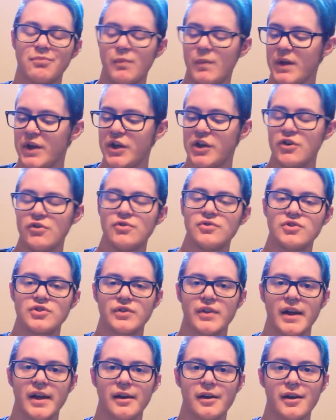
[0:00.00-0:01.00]
huge,
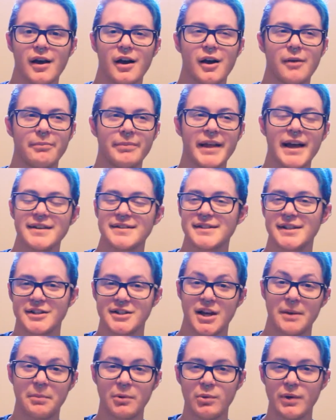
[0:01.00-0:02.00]
like, plastic
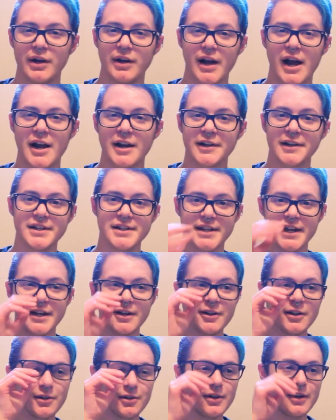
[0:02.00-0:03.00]
Tupperware kind of
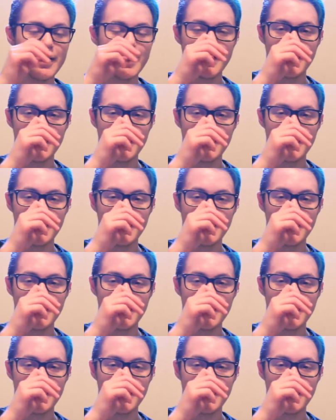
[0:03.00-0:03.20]
container,